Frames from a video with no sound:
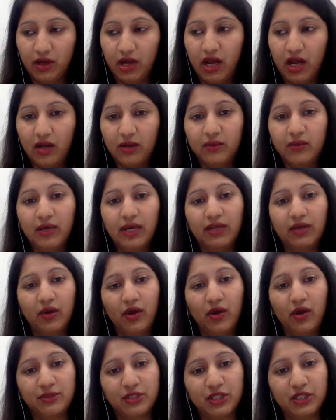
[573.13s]
How
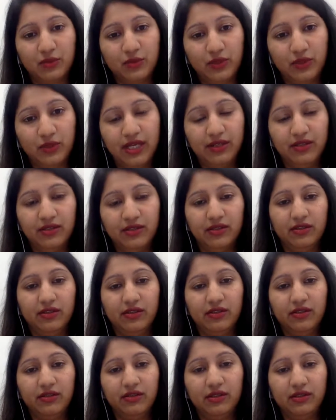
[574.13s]
an object would
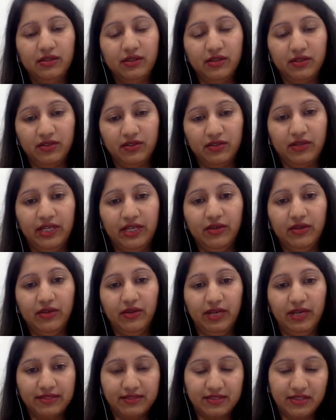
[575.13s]
enter the screen
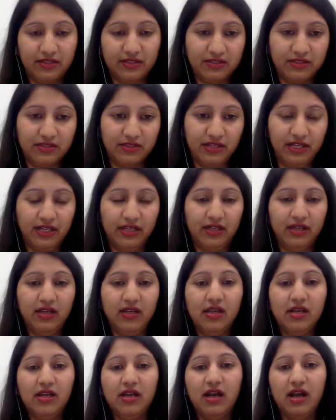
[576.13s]
or exit the screen,
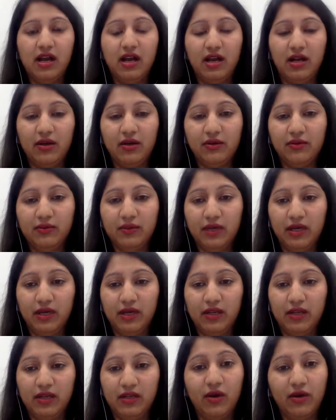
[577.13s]
how
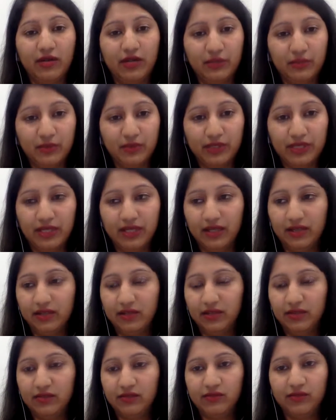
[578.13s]
long it would take
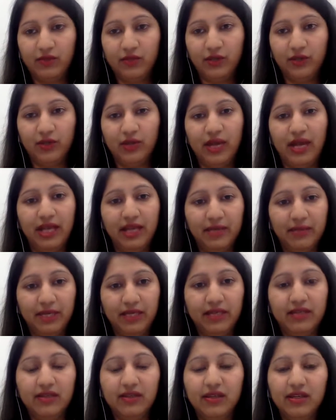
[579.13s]
for you to
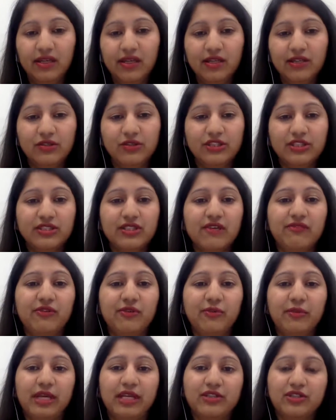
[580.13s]
animate. You just have to
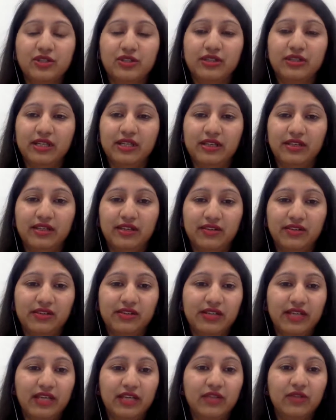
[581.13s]
make sure that it
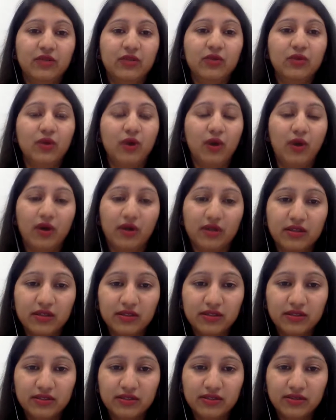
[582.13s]
doesn't take too long
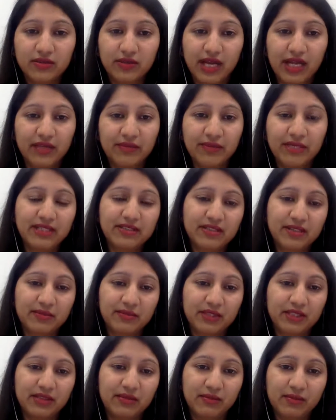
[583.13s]
to animate
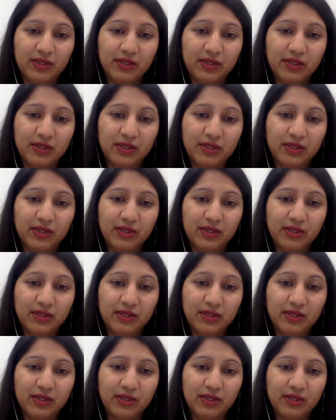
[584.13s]
something, because your user
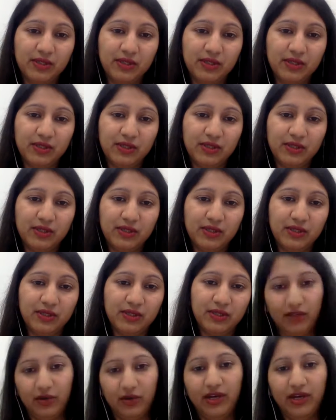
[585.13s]
is going to get
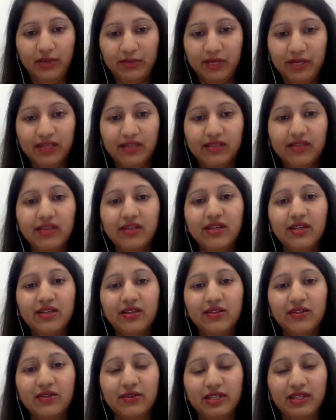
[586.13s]
very annoyed by it.
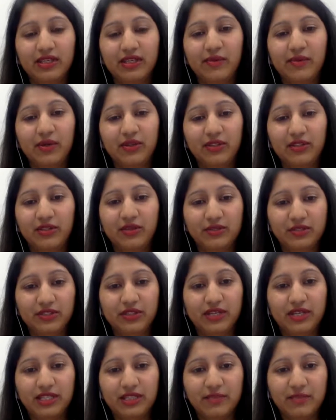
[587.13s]
So think about the
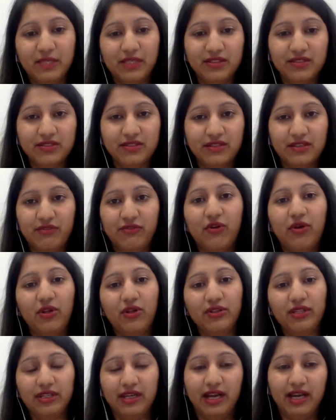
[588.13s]
user experience and
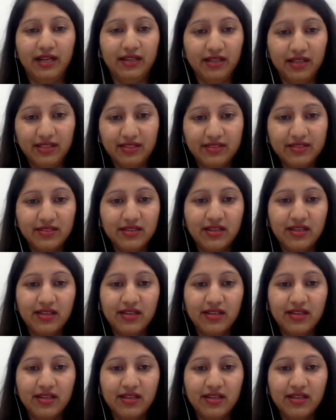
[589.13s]
follow the guidelines.